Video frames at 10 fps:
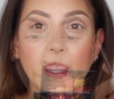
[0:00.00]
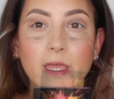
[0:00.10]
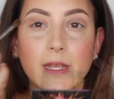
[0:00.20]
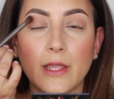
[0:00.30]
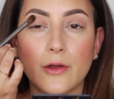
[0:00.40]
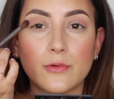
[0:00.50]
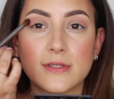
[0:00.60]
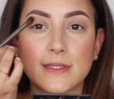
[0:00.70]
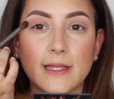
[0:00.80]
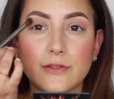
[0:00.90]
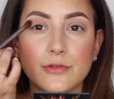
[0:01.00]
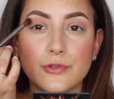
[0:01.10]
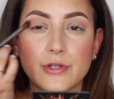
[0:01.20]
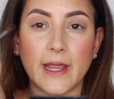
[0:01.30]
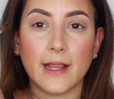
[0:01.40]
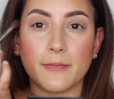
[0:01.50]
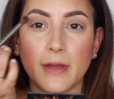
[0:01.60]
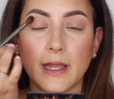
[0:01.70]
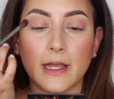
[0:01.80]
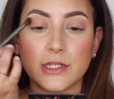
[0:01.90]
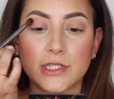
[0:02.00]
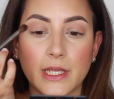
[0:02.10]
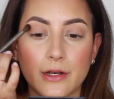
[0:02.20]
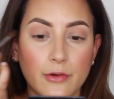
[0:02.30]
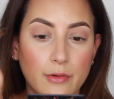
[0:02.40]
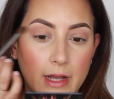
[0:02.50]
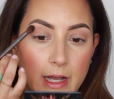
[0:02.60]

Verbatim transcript: And I always like to drag my eyeshadow